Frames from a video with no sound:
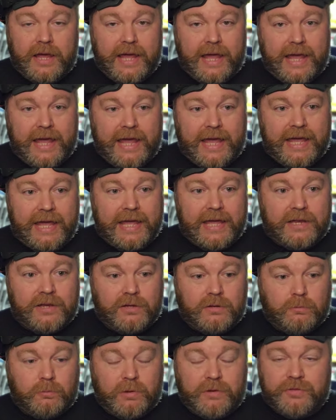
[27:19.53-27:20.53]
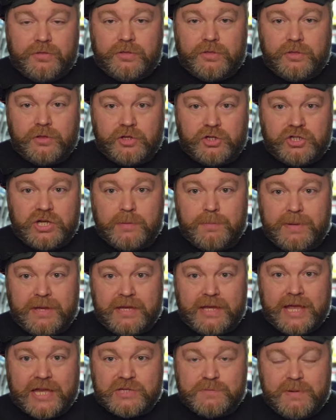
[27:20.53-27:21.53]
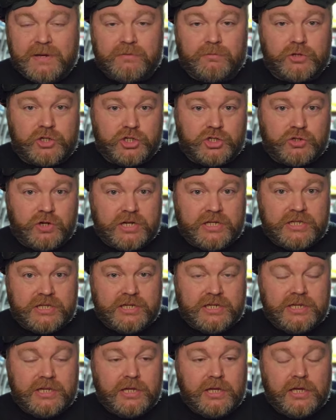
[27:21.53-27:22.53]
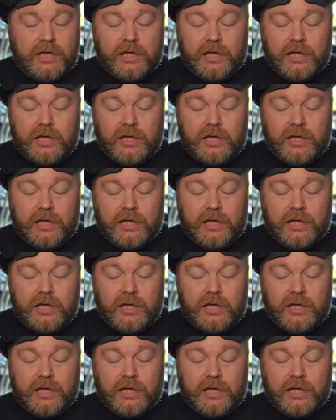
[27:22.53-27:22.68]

And with the shipping has been restricted.